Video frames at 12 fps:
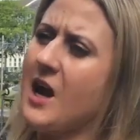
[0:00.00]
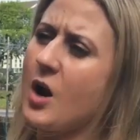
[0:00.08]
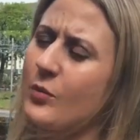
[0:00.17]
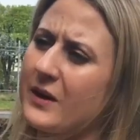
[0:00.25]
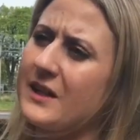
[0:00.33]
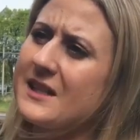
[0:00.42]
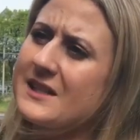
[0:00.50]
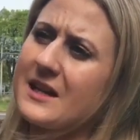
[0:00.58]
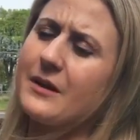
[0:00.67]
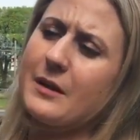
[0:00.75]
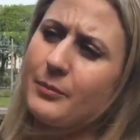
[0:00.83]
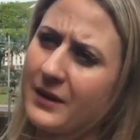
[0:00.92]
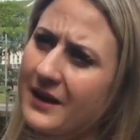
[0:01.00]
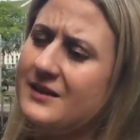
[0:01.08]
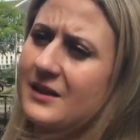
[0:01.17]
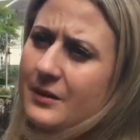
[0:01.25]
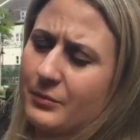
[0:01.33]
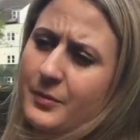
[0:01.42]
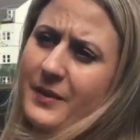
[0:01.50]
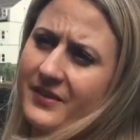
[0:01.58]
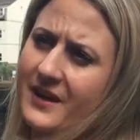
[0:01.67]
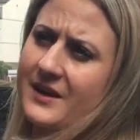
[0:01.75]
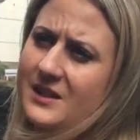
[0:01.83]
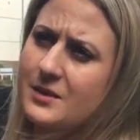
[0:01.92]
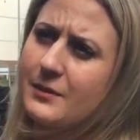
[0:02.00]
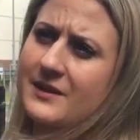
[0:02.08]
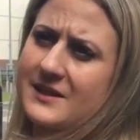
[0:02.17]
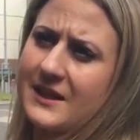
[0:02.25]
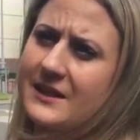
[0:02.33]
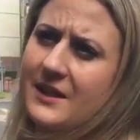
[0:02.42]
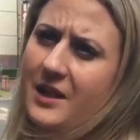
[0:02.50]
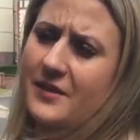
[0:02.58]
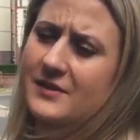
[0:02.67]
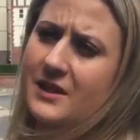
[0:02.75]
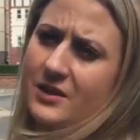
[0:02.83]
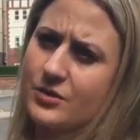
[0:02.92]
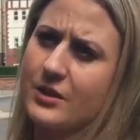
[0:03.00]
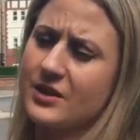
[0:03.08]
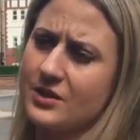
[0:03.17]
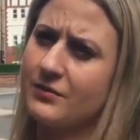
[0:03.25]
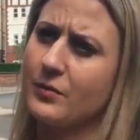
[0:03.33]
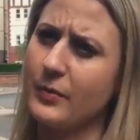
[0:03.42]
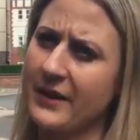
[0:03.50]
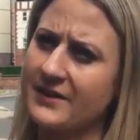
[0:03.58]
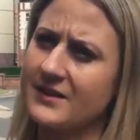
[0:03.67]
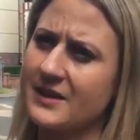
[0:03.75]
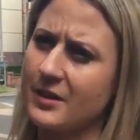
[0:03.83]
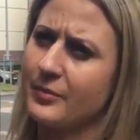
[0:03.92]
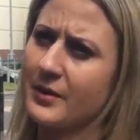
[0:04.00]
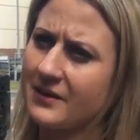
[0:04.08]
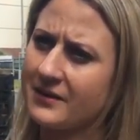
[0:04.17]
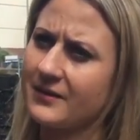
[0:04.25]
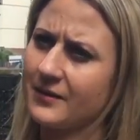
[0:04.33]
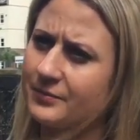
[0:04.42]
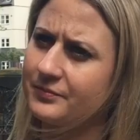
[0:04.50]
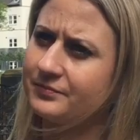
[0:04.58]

And we need to now implement that into our daily lives and our strategy for pregnancy and birth.